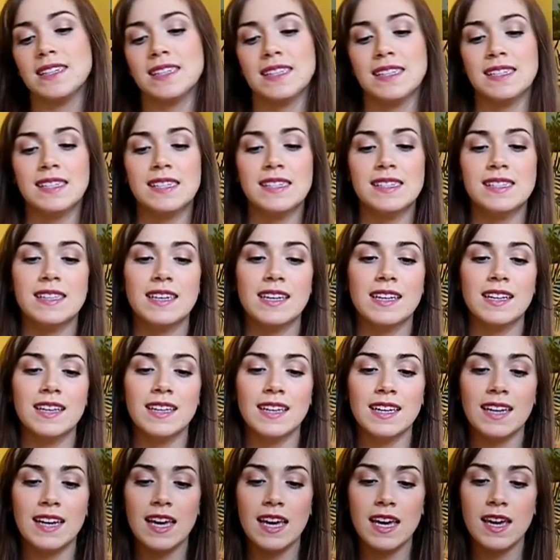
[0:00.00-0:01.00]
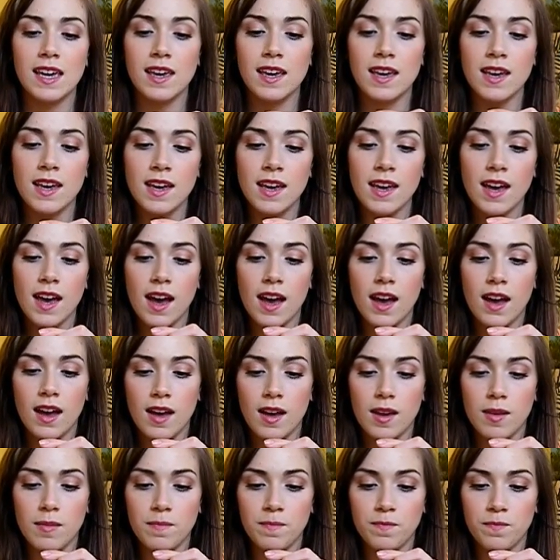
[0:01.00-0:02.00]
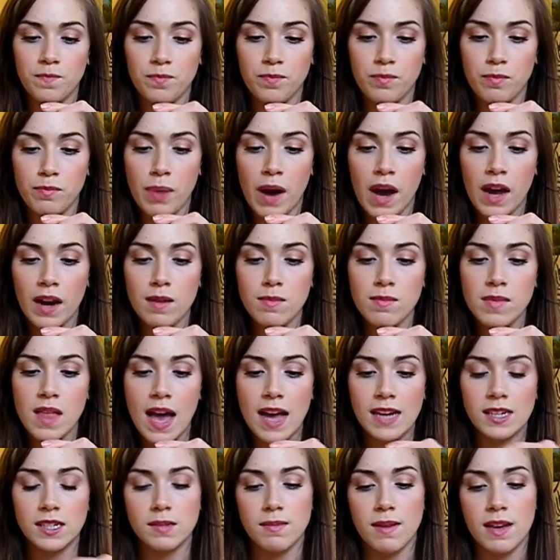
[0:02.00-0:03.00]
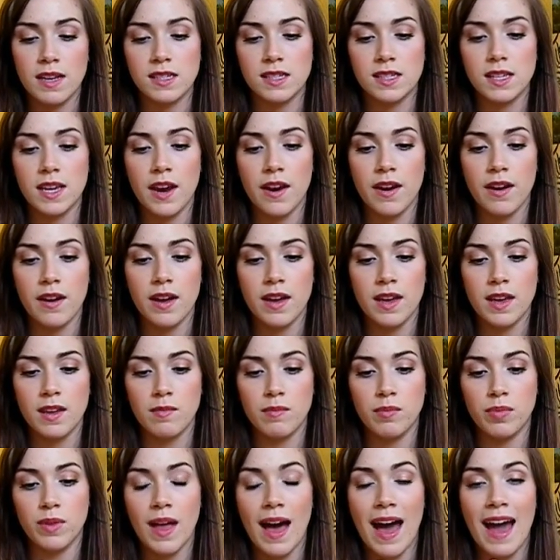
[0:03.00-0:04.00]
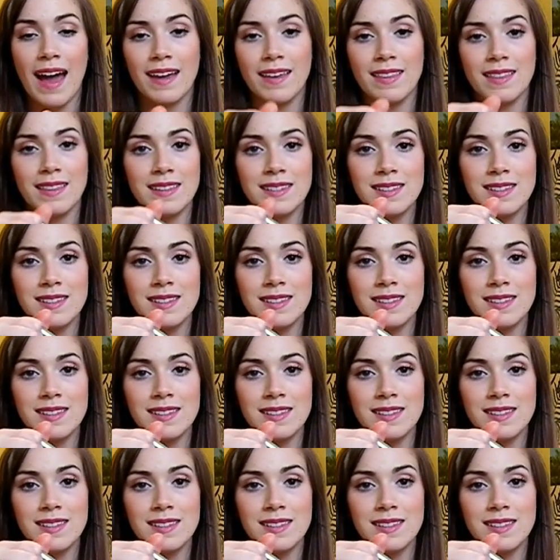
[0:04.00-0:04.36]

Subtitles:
This is the Clinique Bottom Lash Mascara in black.